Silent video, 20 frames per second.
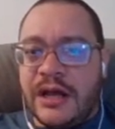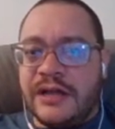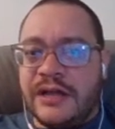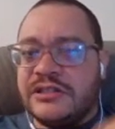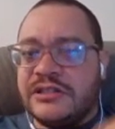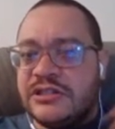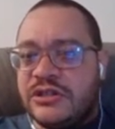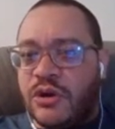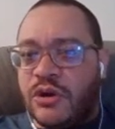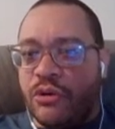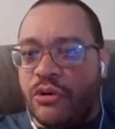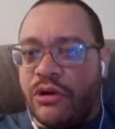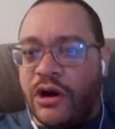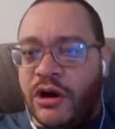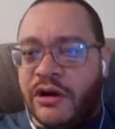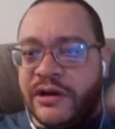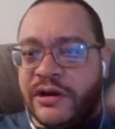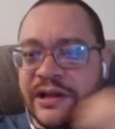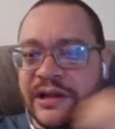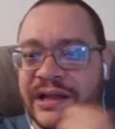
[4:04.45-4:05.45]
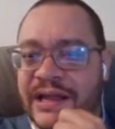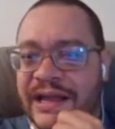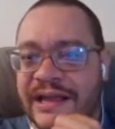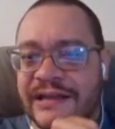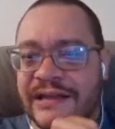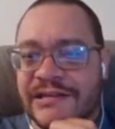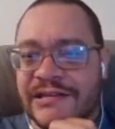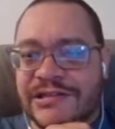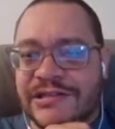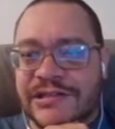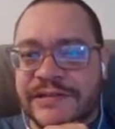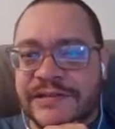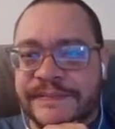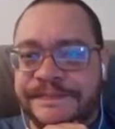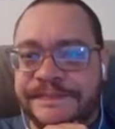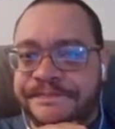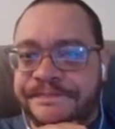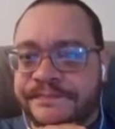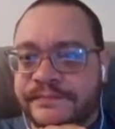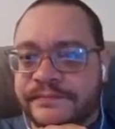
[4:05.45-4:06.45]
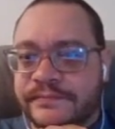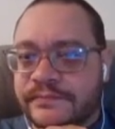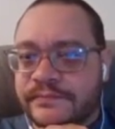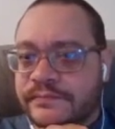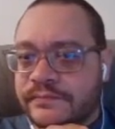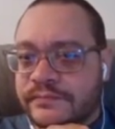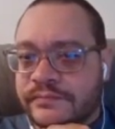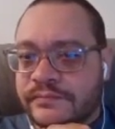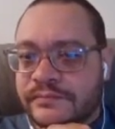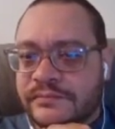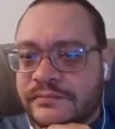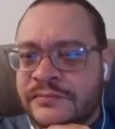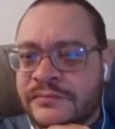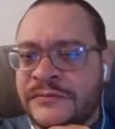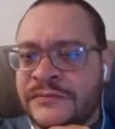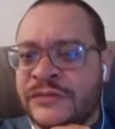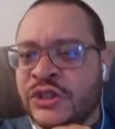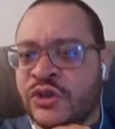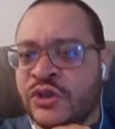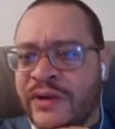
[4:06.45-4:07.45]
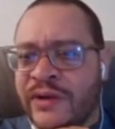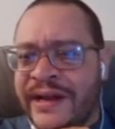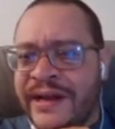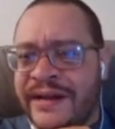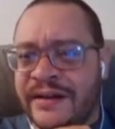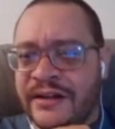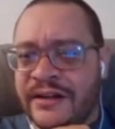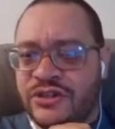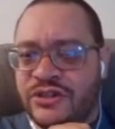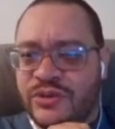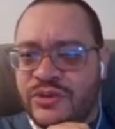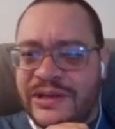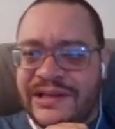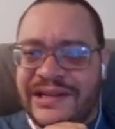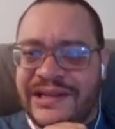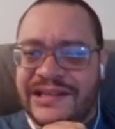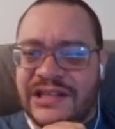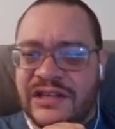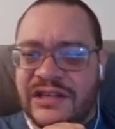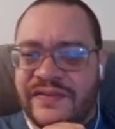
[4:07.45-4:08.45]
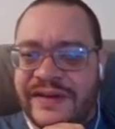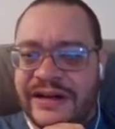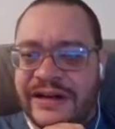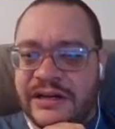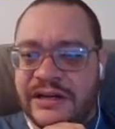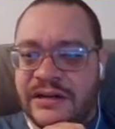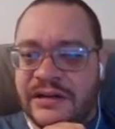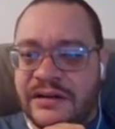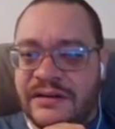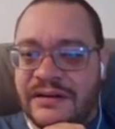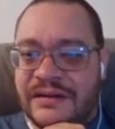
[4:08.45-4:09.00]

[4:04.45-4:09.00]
Snowguard is great. Do I like this variant?